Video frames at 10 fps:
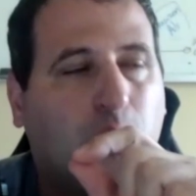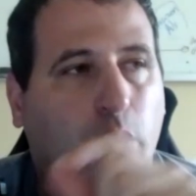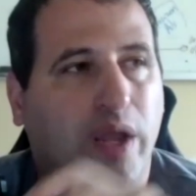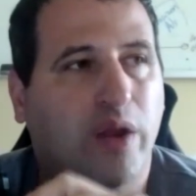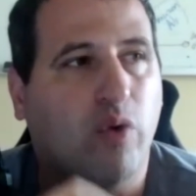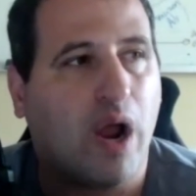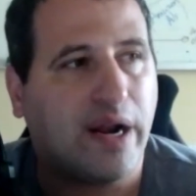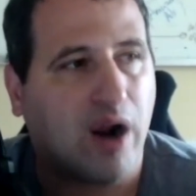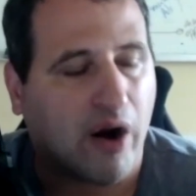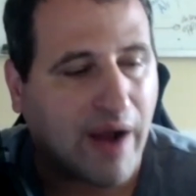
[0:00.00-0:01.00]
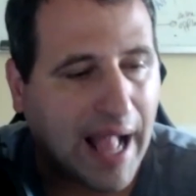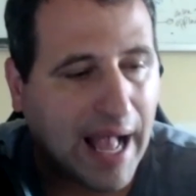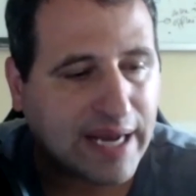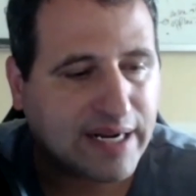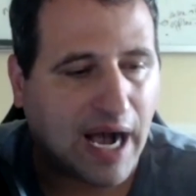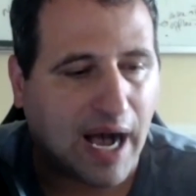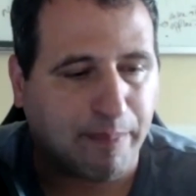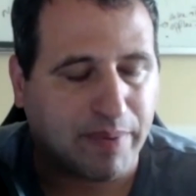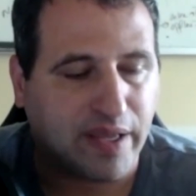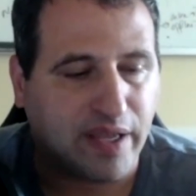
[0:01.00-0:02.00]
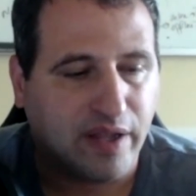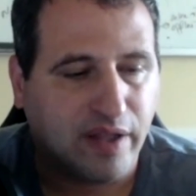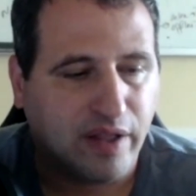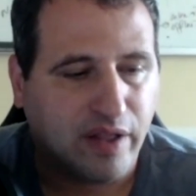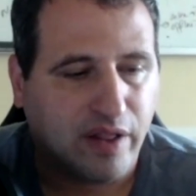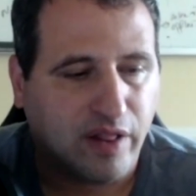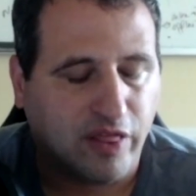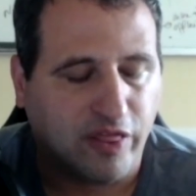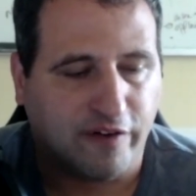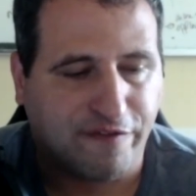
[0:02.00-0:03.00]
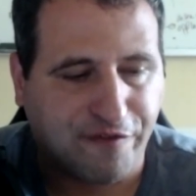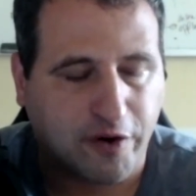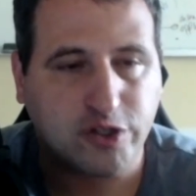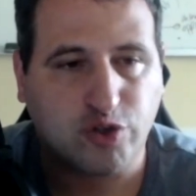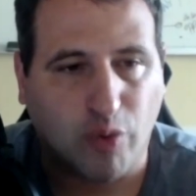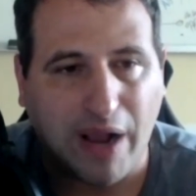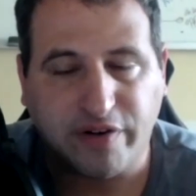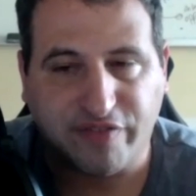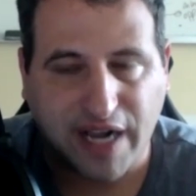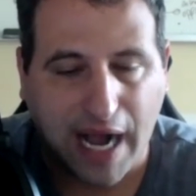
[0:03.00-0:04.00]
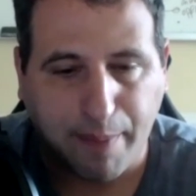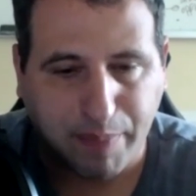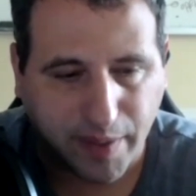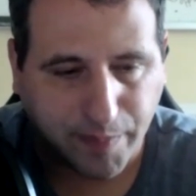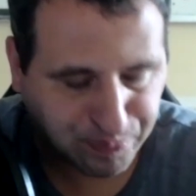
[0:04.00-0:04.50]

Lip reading: When we write our ad copy, the first round of copy,